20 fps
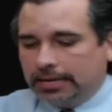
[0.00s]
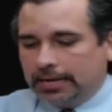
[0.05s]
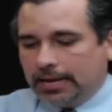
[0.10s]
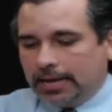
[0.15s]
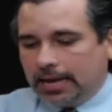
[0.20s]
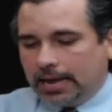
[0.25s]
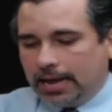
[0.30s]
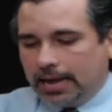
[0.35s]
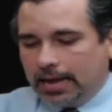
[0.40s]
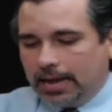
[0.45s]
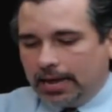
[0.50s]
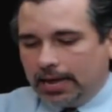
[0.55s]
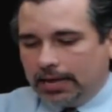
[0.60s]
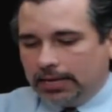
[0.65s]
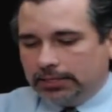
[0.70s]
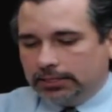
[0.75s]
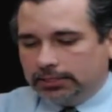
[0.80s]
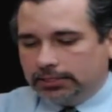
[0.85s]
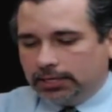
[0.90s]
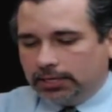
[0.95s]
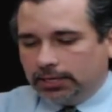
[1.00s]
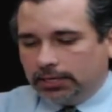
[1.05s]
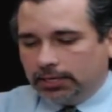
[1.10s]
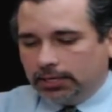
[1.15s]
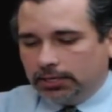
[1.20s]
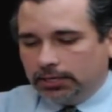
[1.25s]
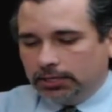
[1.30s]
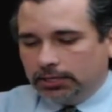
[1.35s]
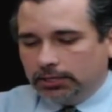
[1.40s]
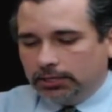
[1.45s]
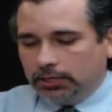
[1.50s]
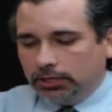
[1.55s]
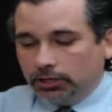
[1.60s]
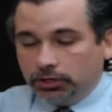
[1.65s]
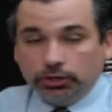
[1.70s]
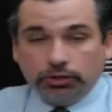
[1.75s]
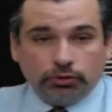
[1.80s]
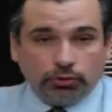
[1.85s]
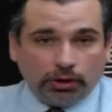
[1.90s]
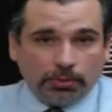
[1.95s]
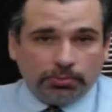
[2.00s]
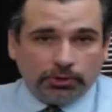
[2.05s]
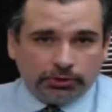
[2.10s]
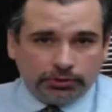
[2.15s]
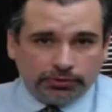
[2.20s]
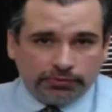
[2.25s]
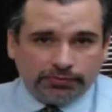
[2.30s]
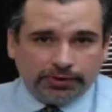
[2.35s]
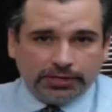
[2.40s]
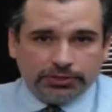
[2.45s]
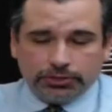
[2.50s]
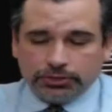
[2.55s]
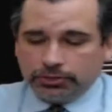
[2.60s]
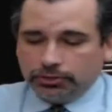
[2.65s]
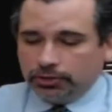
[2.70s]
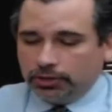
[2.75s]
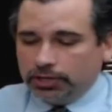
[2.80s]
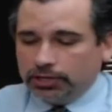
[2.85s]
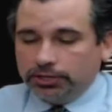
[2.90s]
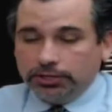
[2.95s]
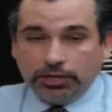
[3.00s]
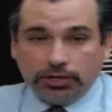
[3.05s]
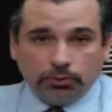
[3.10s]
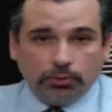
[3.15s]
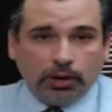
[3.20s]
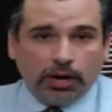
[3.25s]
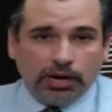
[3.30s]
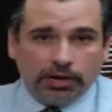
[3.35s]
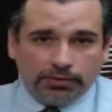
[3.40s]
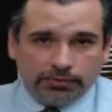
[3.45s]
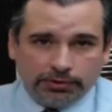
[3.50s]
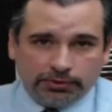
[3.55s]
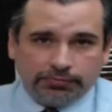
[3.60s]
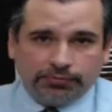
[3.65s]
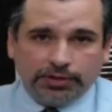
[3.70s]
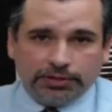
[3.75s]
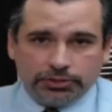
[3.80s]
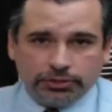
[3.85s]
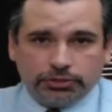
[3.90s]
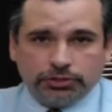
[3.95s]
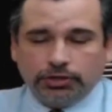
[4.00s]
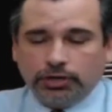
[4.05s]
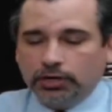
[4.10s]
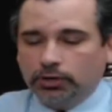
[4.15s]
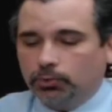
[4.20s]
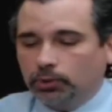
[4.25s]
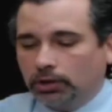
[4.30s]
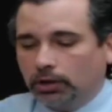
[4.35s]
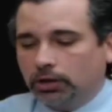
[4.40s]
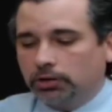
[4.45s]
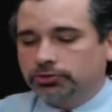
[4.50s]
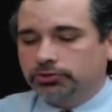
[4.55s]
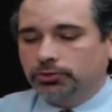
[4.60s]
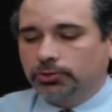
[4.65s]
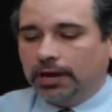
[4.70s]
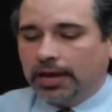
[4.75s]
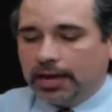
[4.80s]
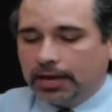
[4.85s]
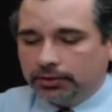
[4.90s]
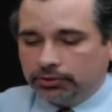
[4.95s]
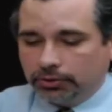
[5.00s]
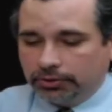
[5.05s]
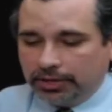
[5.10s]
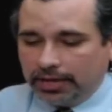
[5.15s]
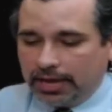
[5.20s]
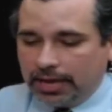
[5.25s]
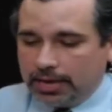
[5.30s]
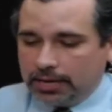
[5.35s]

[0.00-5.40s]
And a good criminal defense attorney, DUI defense attorney, will also handle that